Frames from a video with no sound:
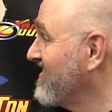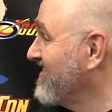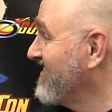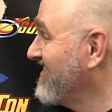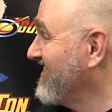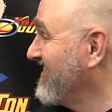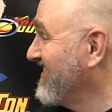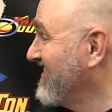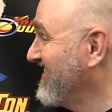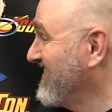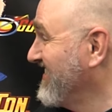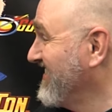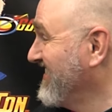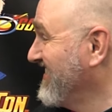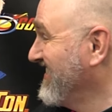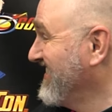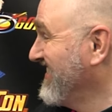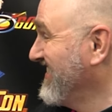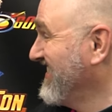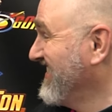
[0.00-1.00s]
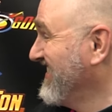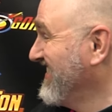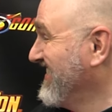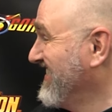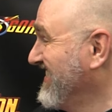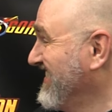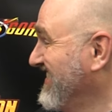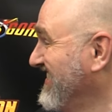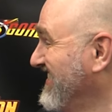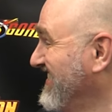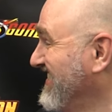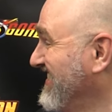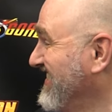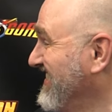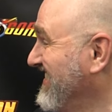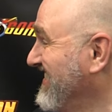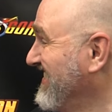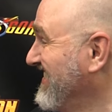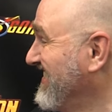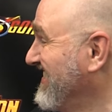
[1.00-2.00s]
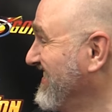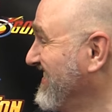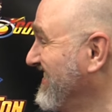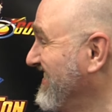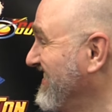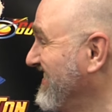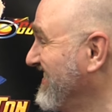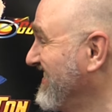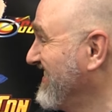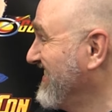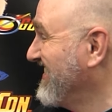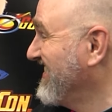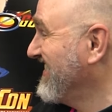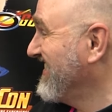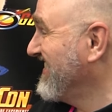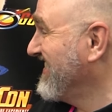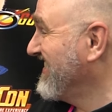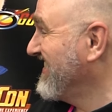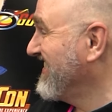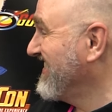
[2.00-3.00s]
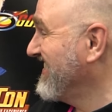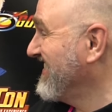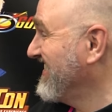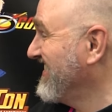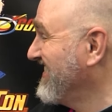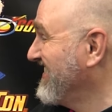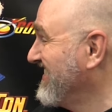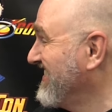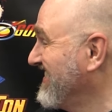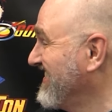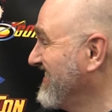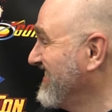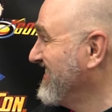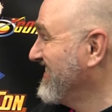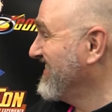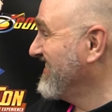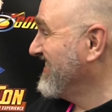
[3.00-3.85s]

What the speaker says: The person shown says nothing.